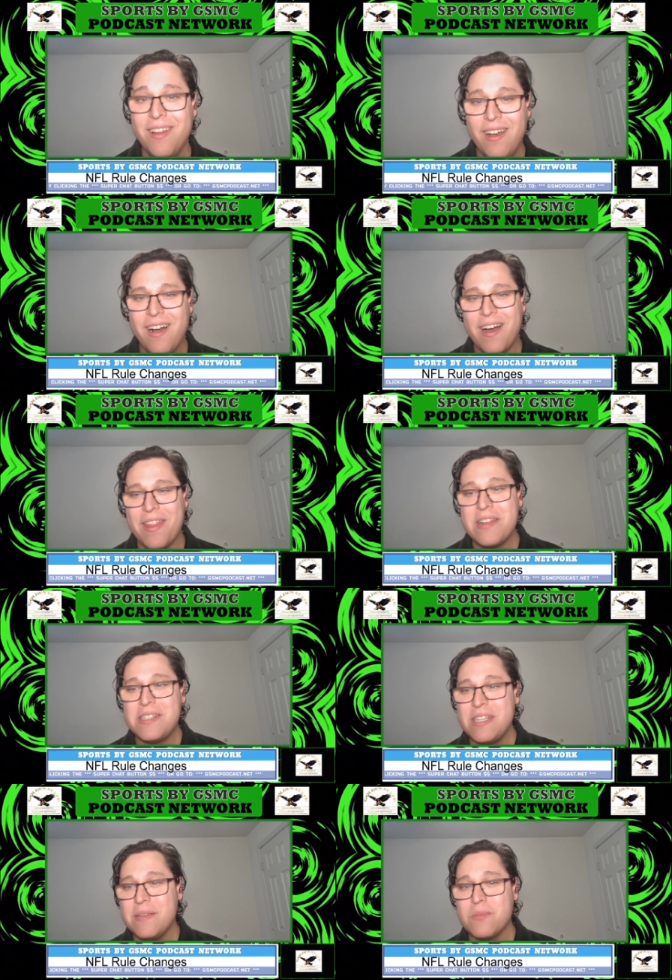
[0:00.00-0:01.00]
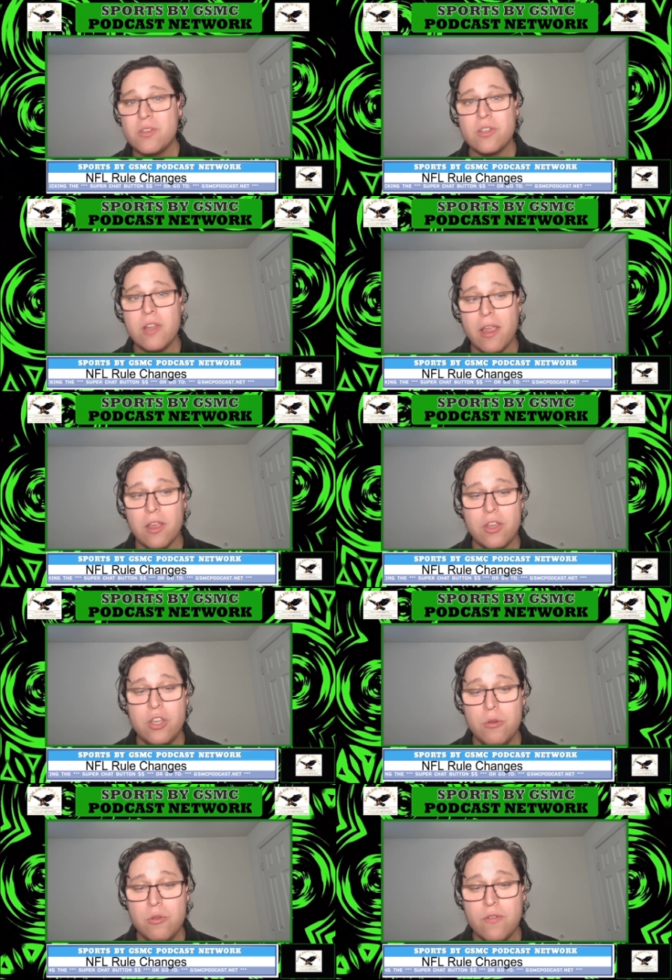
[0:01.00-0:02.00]
Uh, that seems like a
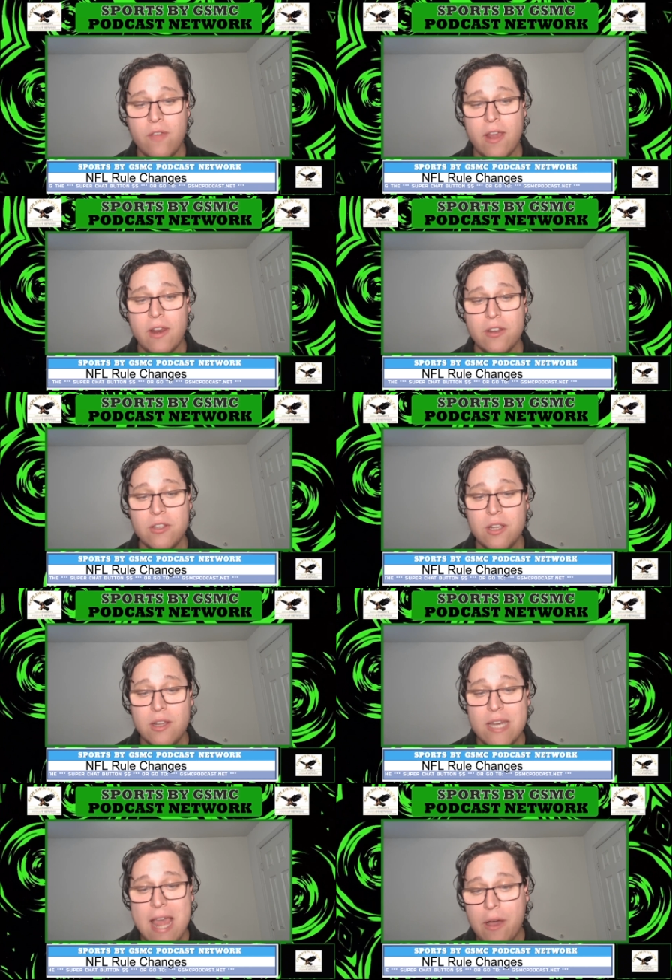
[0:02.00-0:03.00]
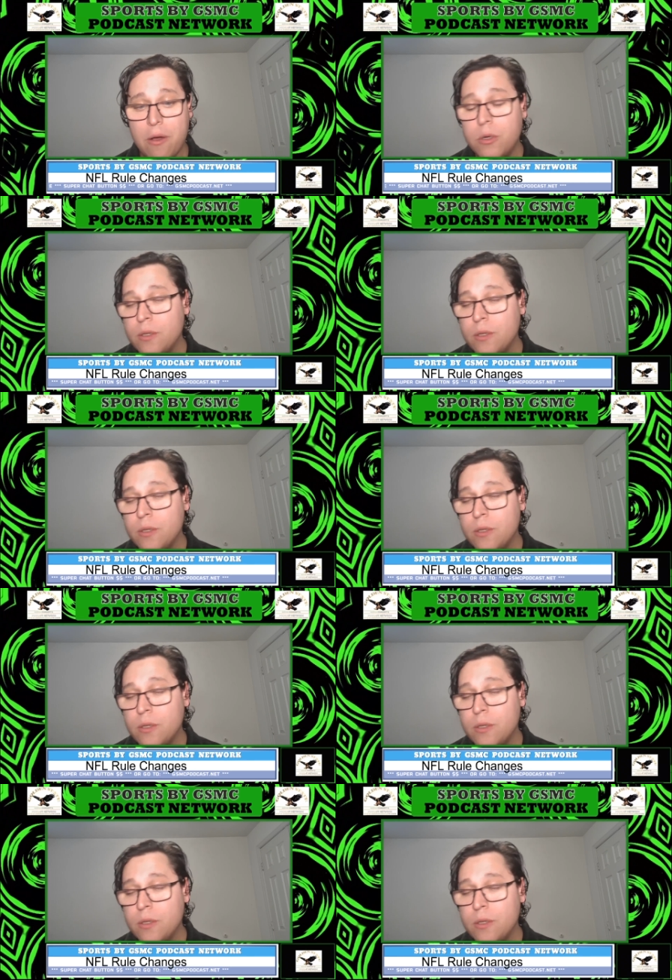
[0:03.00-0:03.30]
huge advantage. Now,